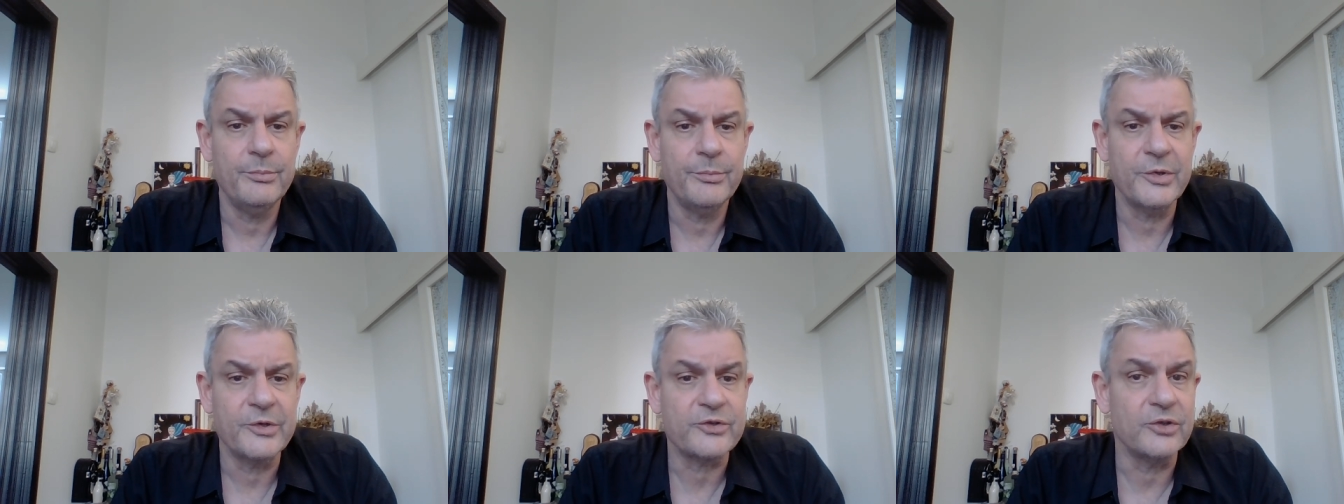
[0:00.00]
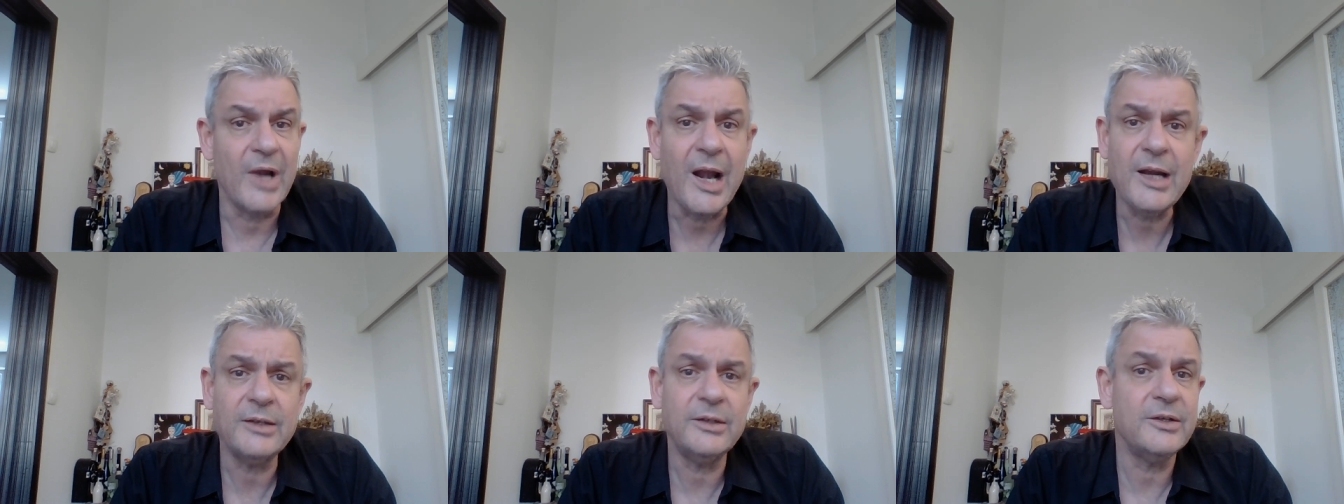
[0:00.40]

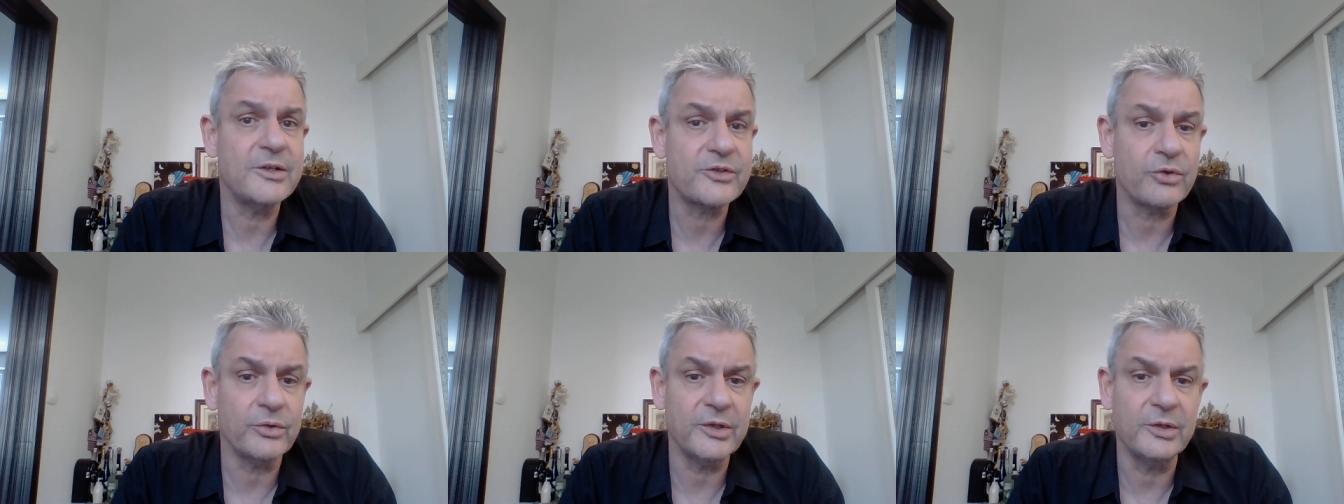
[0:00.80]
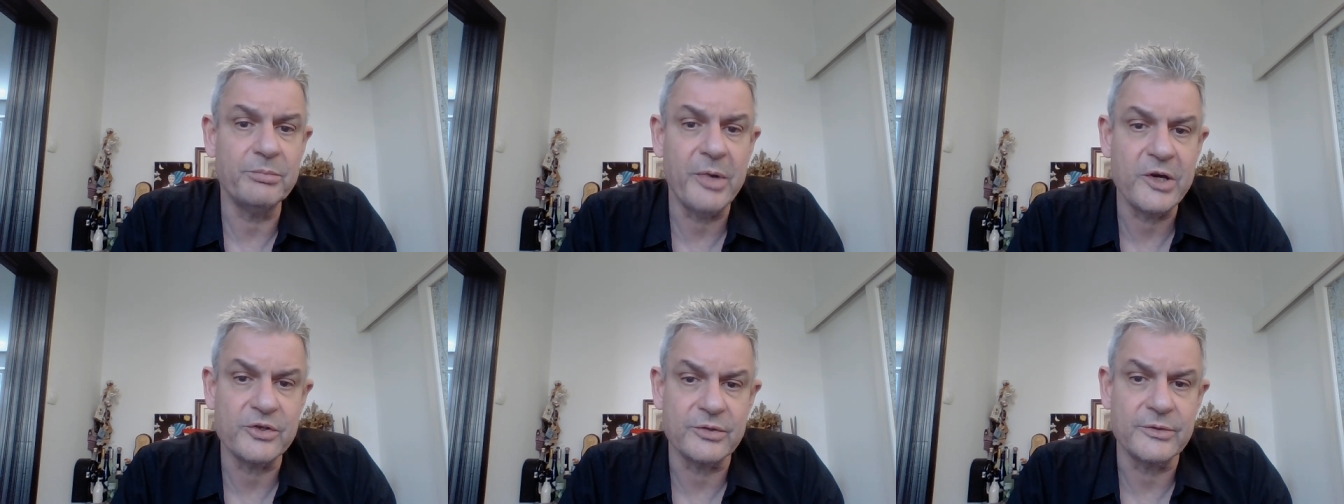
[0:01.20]
personality disordered
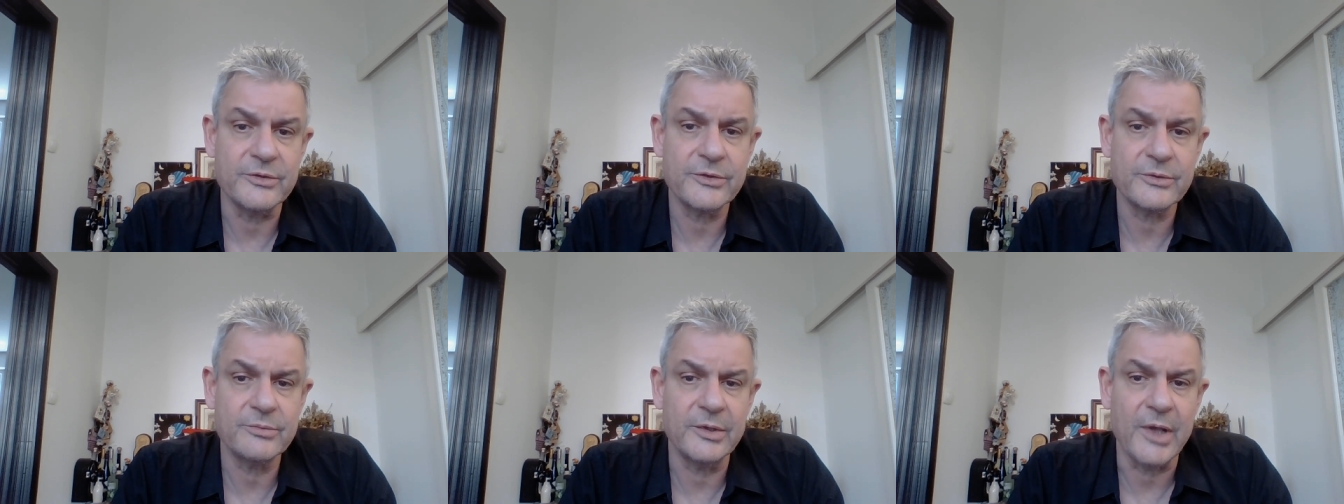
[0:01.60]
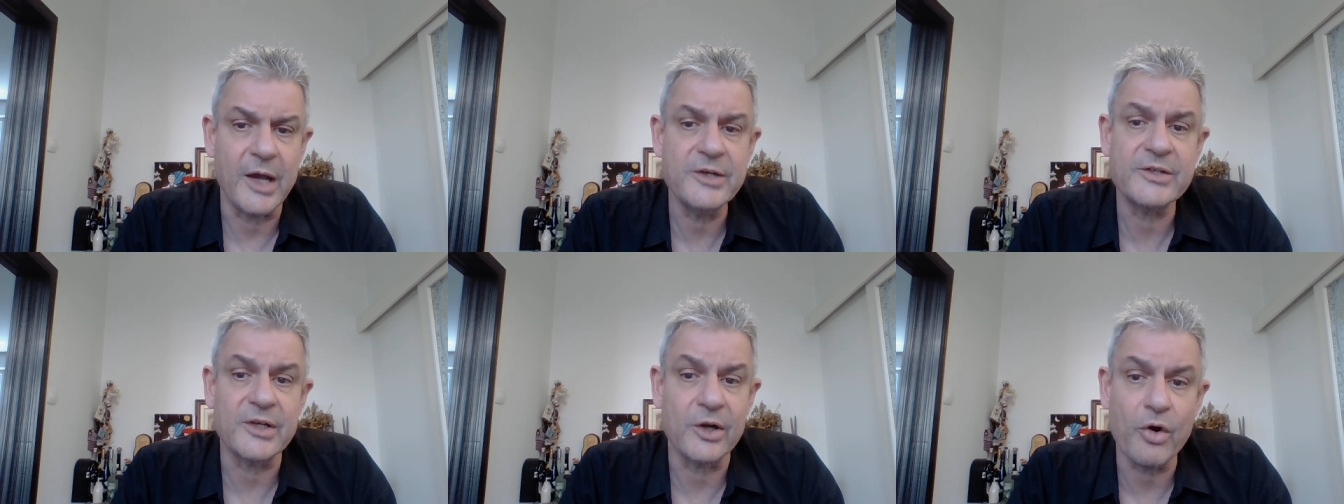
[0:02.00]
patients with
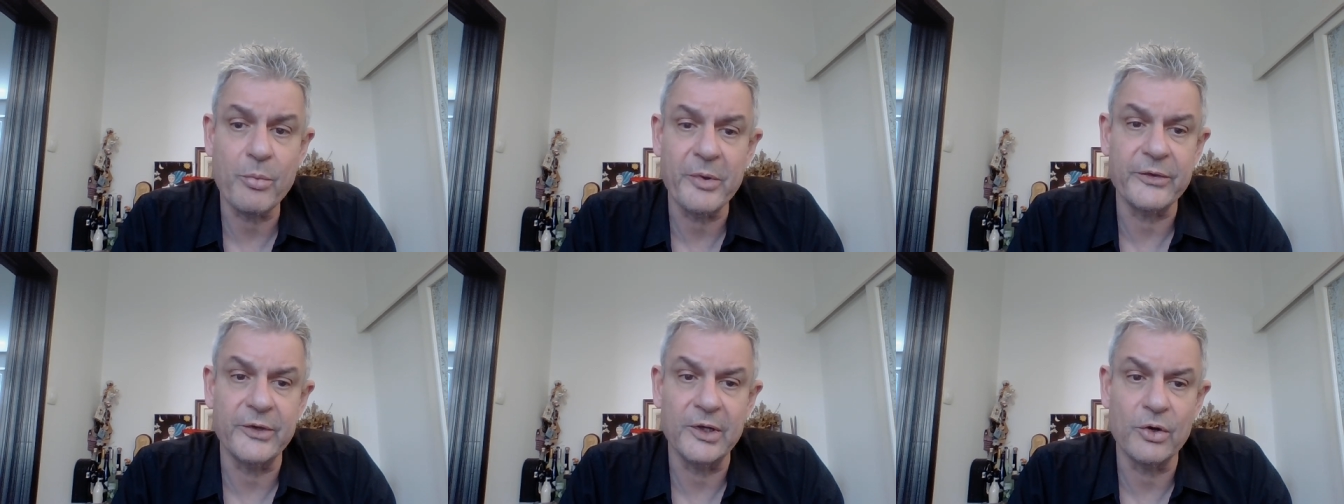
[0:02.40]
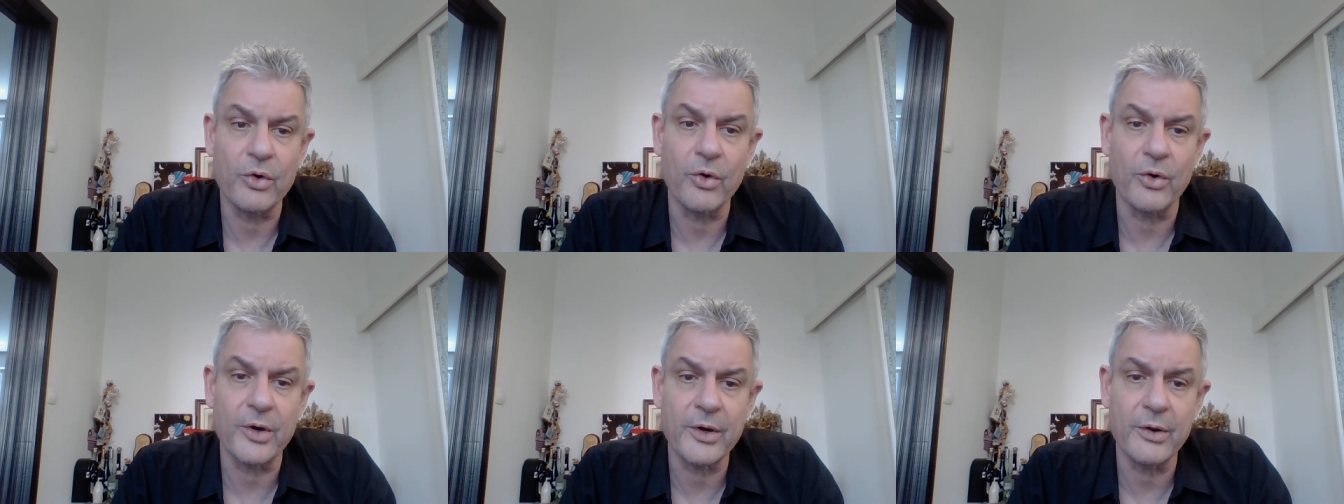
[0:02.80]
high psychopathy
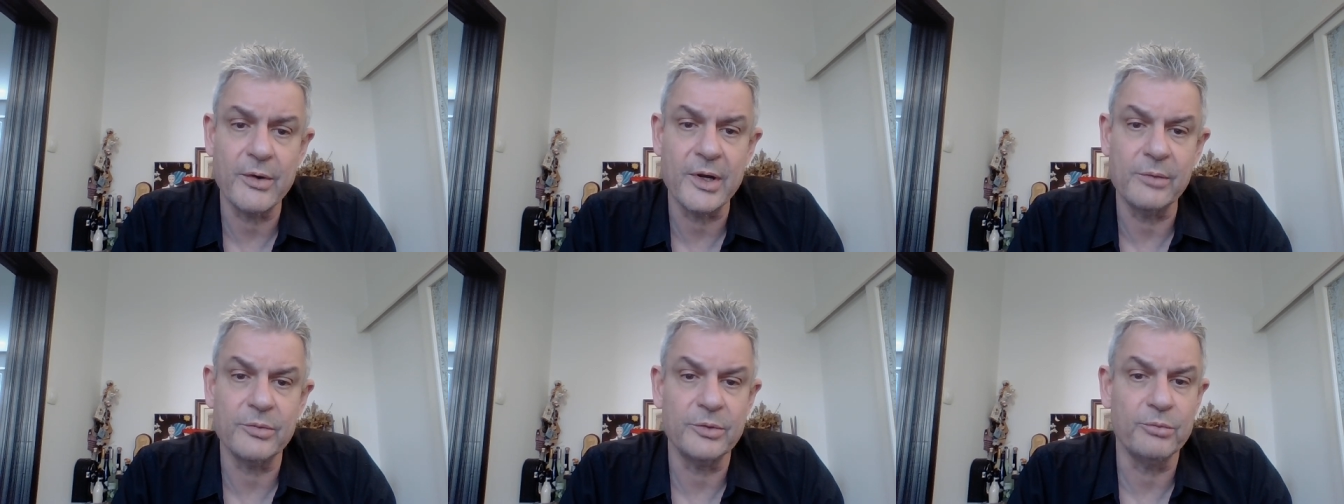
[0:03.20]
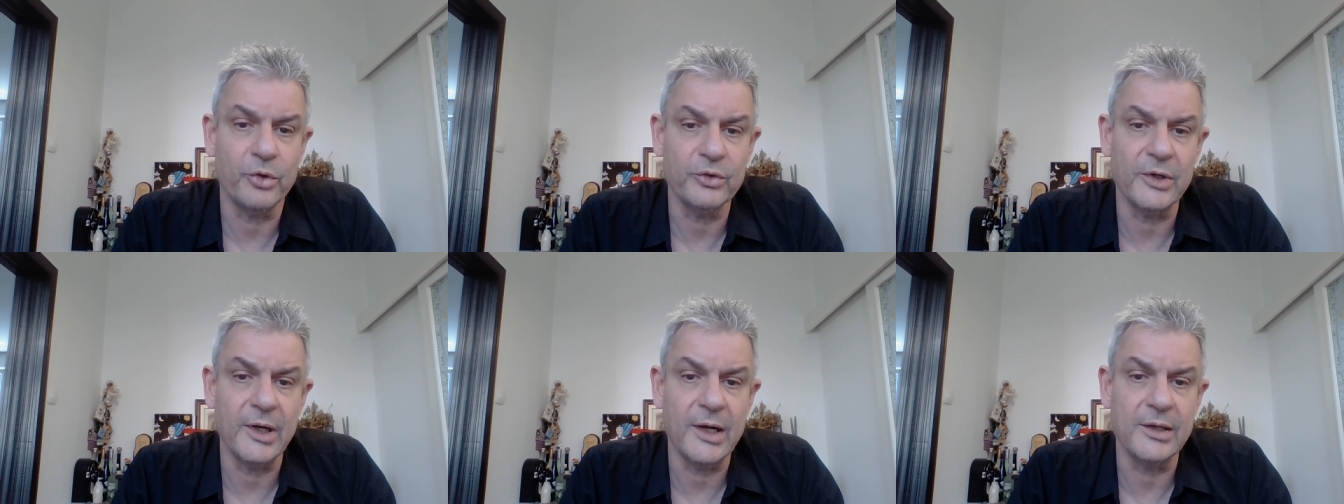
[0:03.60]
co-occurring with
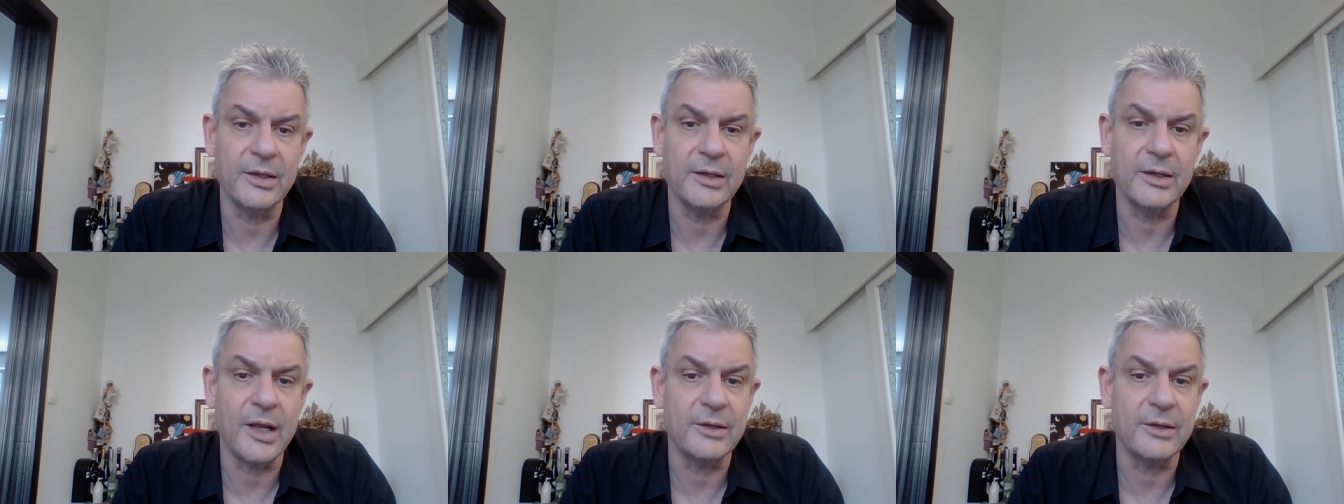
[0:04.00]
borderline and